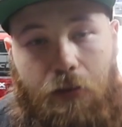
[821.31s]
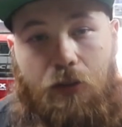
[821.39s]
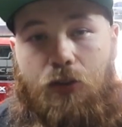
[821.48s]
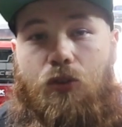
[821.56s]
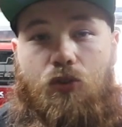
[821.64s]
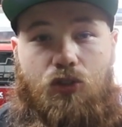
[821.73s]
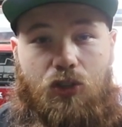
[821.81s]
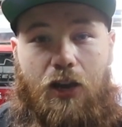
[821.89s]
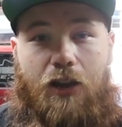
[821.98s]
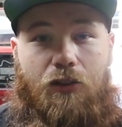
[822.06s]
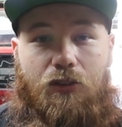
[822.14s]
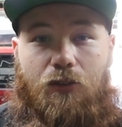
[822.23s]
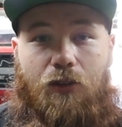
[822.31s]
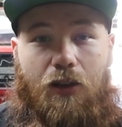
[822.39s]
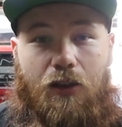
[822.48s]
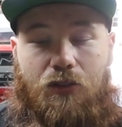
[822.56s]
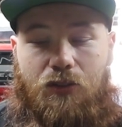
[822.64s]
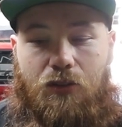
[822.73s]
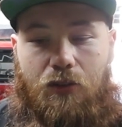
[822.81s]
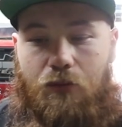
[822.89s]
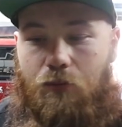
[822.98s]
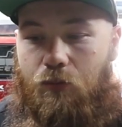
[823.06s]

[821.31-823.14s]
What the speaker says: Huge shout out to you guys,